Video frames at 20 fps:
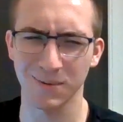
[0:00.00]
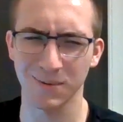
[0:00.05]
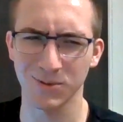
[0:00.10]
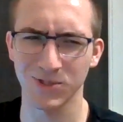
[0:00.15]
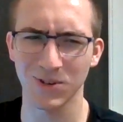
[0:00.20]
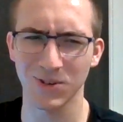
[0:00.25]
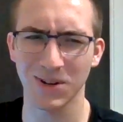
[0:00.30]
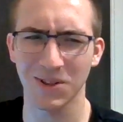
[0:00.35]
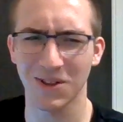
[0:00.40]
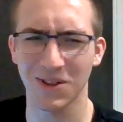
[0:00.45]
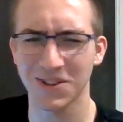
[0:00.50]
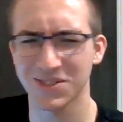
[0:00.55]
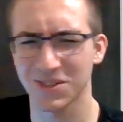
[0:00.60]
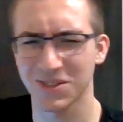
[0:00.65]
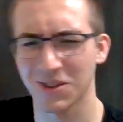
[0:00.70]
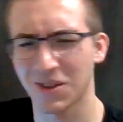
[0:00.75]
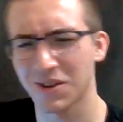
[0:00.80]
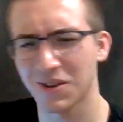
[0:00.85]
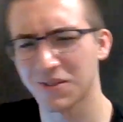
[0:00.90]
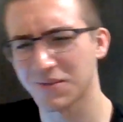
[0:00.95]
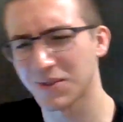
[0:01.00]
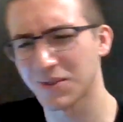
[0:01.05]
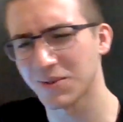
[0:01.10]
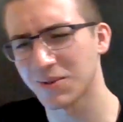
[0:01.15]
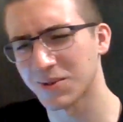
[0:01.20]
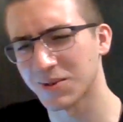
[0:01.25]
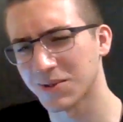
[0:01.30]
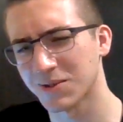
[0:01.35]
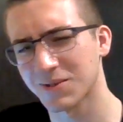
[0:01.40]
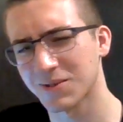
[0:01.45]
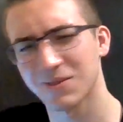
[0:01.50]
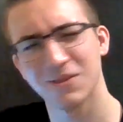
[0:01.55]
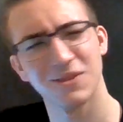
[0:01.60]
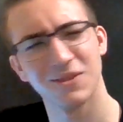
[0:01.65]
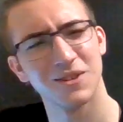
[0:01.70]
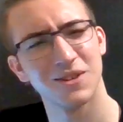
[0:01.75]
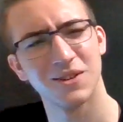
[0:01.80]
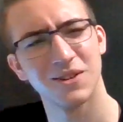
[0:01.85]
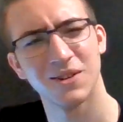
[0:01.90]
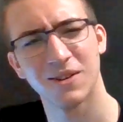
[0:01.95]
I'm sure I lost a lot of viewers
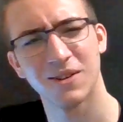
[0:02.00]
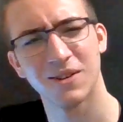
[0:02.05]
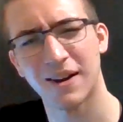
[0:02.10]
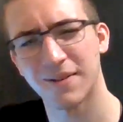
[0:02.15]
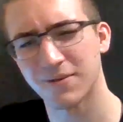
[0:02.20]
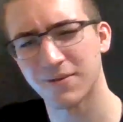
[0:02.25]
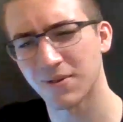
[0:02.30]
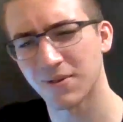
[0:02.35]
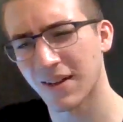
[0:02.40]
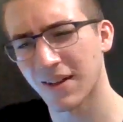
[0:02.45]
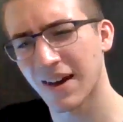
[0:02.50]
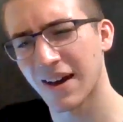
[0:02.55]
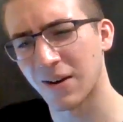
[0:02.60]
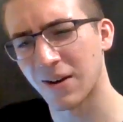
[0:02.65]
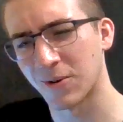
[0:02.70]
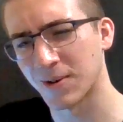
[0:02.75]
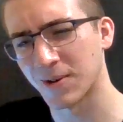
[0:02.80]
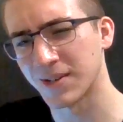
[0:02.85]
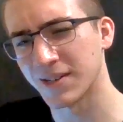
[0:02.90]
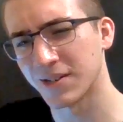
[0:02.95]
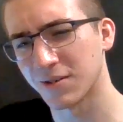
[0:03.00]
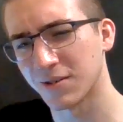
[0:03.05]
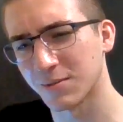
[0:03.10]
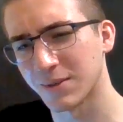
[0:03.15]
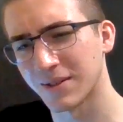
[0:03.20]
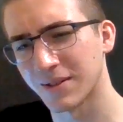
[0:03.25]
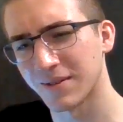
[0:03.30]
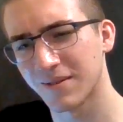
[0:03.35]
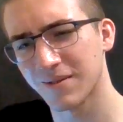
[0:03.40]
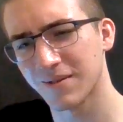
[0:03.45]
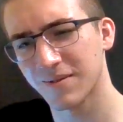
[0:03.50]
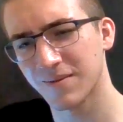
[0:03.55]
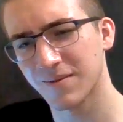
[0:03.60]
after that ordeal, but